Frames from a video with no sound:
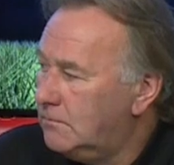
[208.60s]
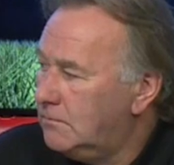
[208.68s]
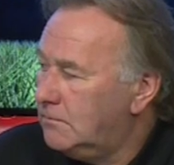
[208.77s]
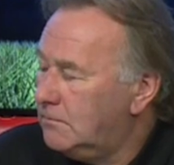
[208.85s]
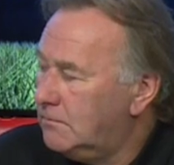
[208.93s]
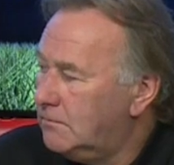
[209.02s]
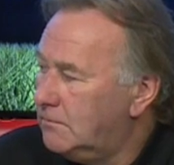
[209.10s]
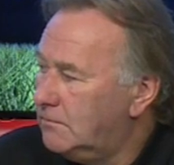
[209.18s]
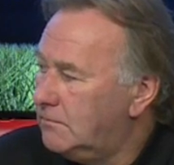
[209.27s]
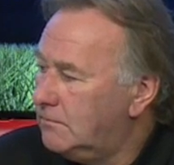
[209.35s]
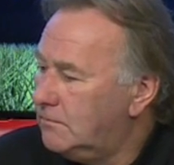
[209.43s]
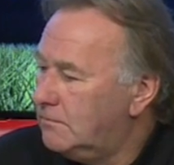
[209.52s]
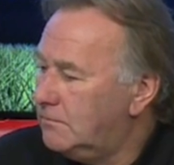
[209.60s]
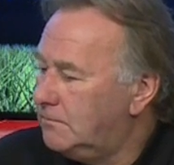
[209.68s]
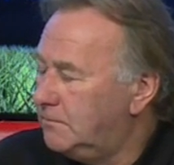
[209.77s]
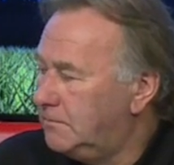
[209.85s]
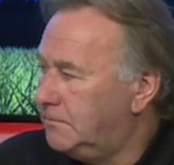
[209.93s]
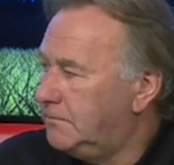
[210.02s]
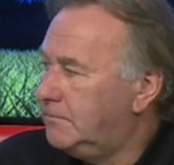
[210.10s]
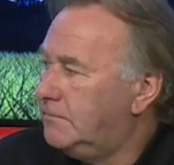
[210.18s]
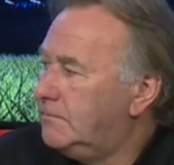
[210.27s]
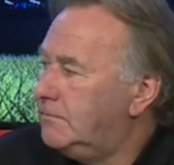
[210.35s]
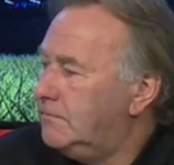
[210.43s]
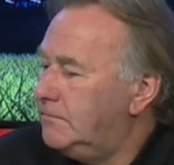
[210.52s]

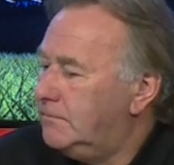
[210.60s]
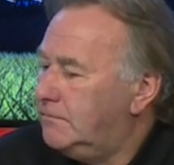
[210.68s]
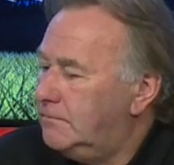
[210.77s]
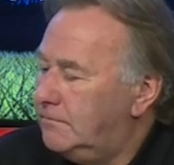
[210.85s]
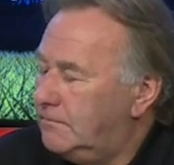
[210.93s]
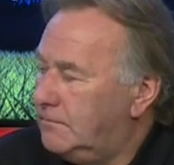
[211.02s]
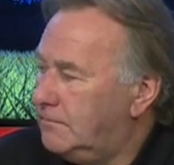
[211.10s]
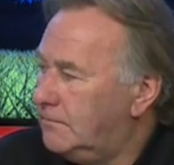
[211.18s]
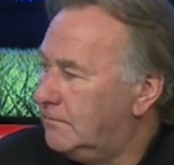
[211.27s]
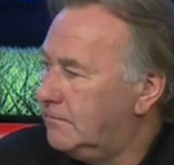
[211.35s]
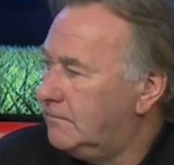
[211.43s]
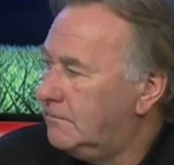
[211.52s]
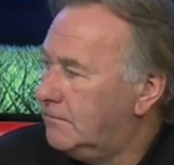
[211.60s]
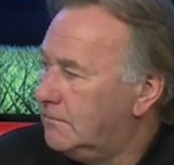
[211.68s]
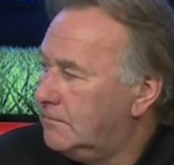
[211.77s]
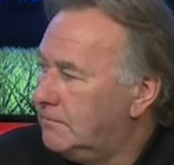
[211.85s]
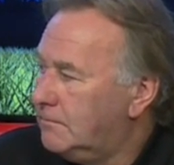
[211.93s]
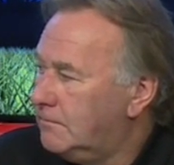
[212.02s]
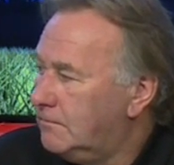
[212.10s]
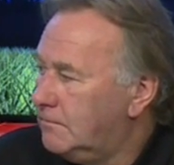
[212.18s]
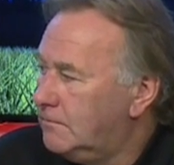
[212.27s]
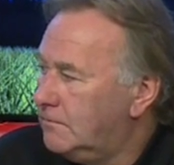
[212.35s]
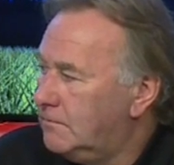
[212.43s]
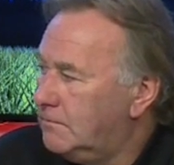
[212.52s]

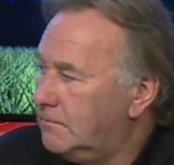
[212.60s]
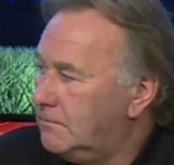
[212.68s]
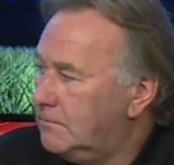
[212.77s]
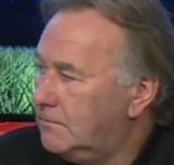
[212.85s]
This person isn't speaking.